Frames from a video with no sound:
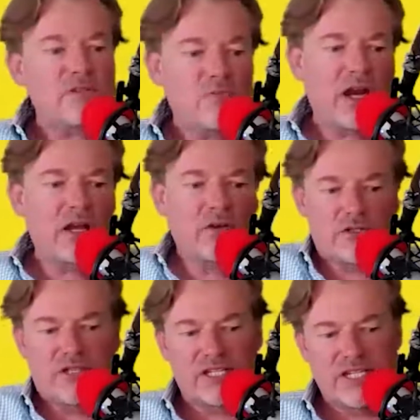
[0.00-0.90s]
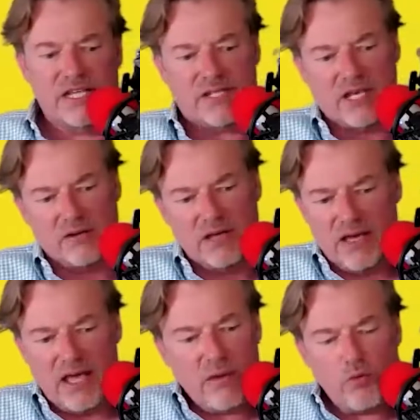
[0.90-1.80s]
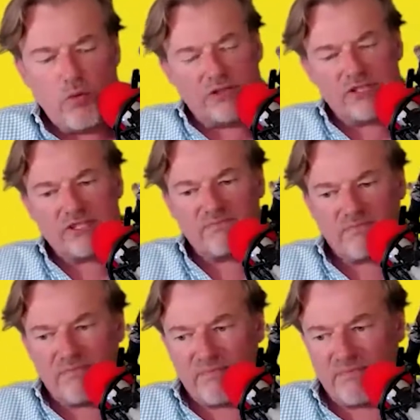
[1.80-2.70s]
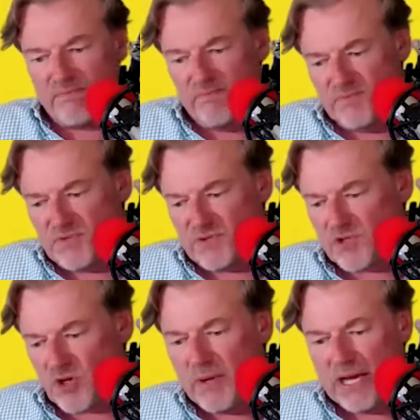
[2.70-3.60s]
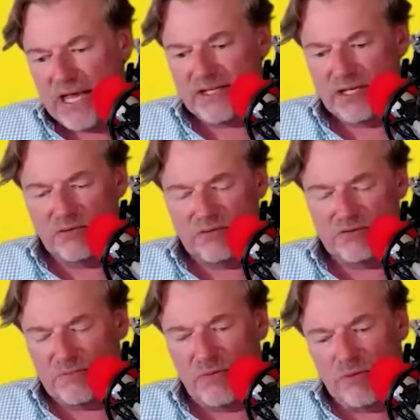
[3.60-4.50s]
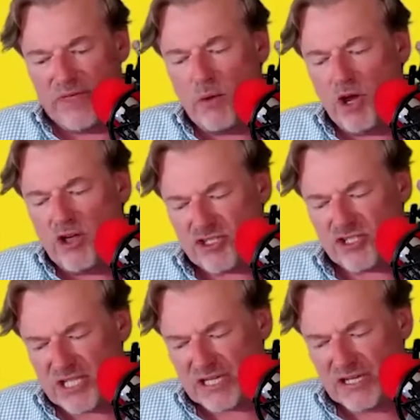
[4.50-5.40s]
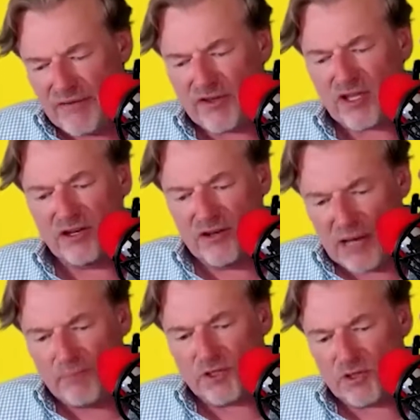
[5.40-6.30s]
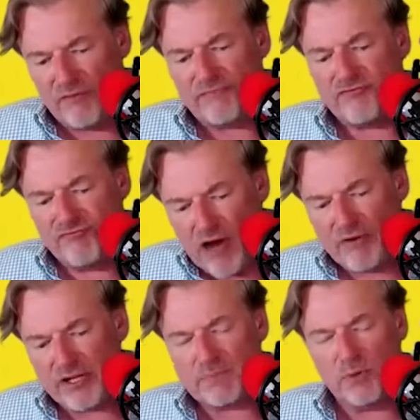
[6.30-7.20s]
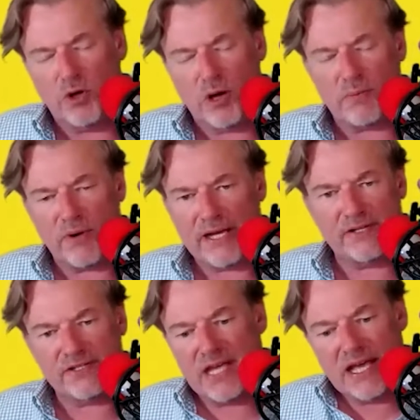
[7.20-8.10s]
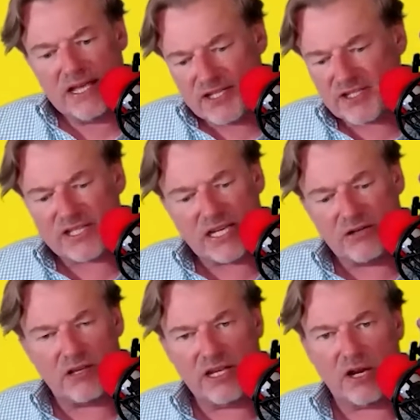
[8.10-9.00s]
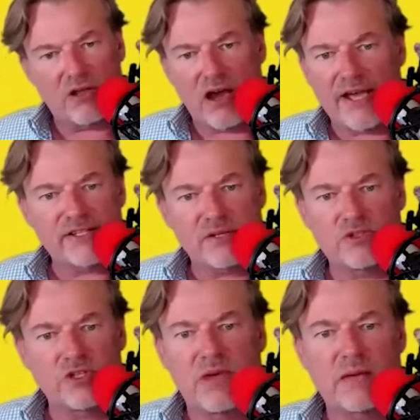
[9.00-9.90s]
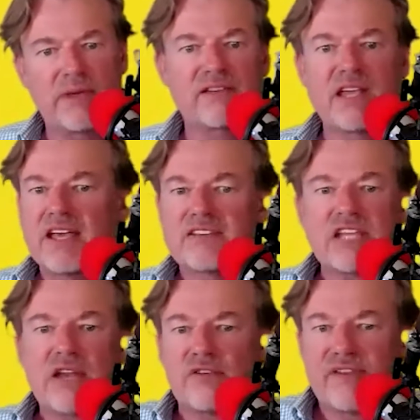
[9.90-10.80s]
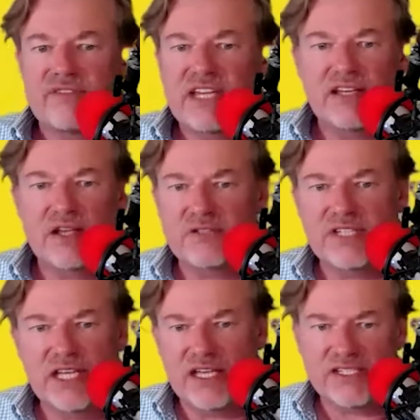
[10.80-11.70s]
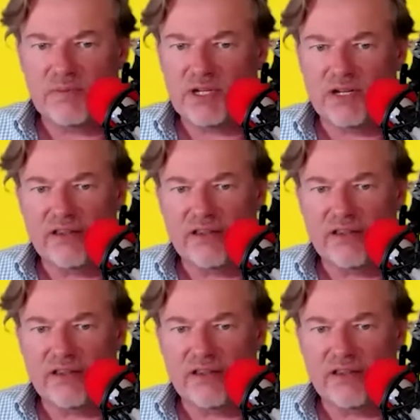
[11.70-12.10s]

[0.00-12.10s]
when I looked at this years ago, it was dominated, or there were significant numbers of very small operators, single guys that would do maybe 10 or 15 notes a year, something like